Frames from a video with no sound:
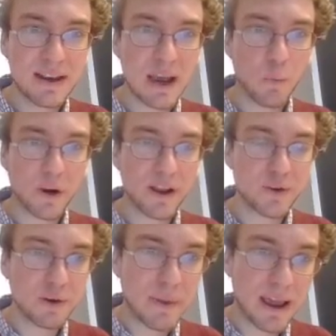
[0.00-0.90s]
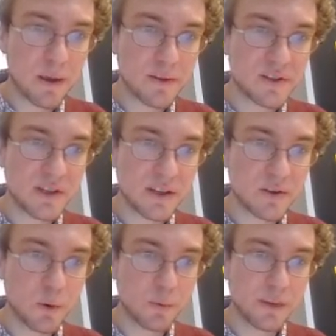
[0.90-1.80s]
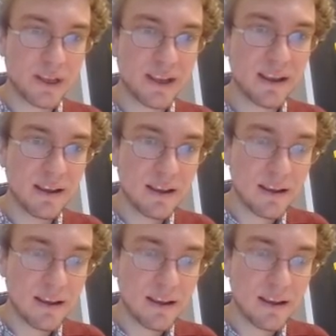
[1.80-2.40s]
Now 100 pounds is only,